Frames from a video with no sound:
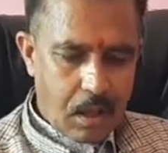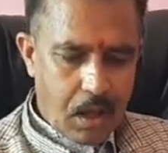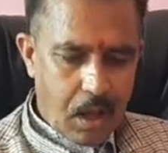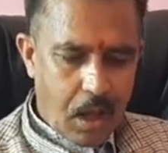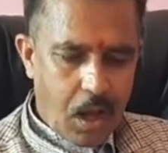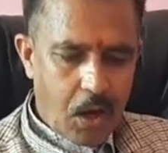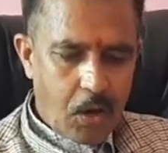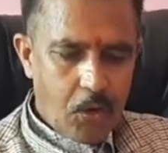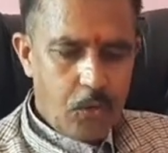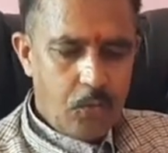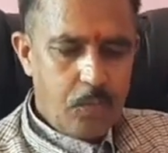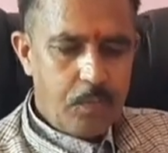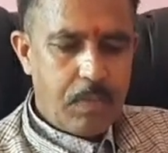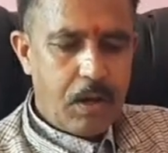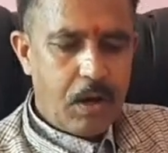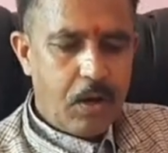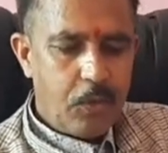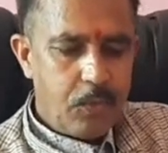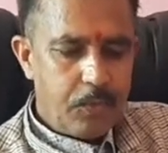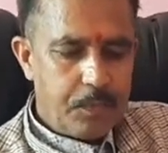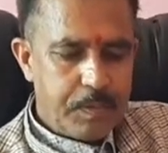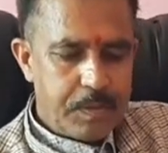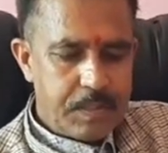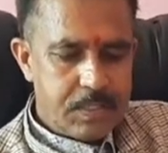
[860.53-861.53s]

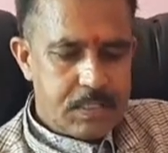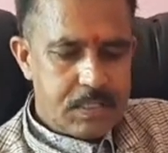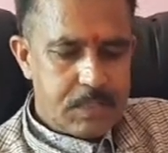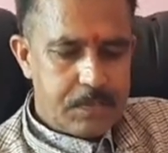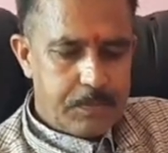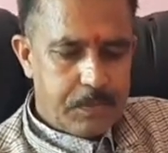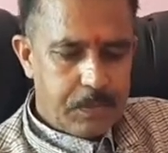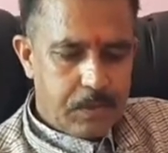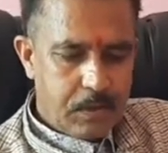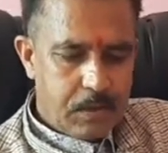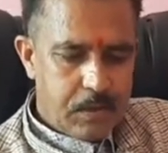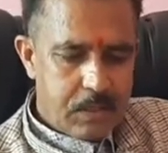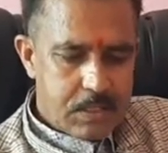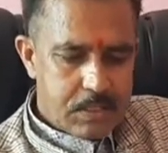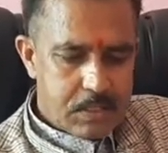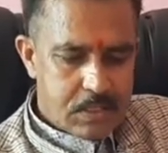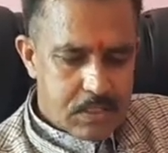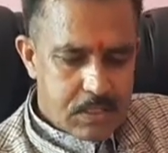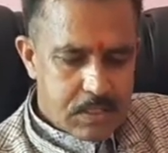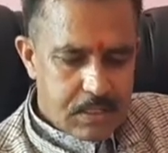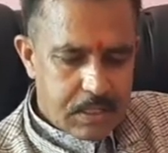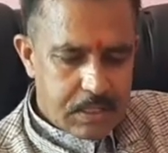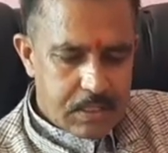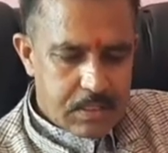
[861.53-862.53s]
Aufbau principle
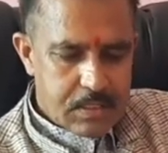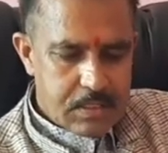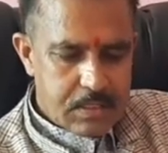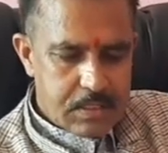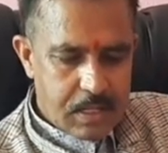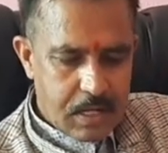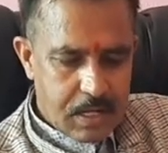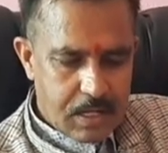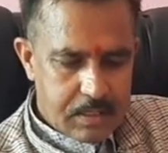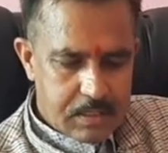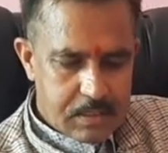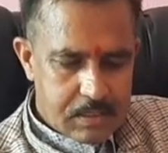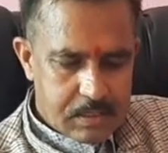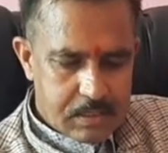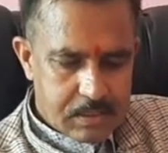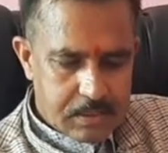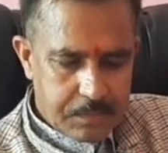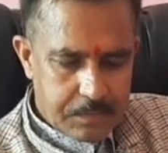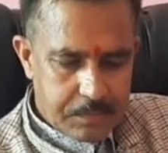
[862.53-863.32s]
states that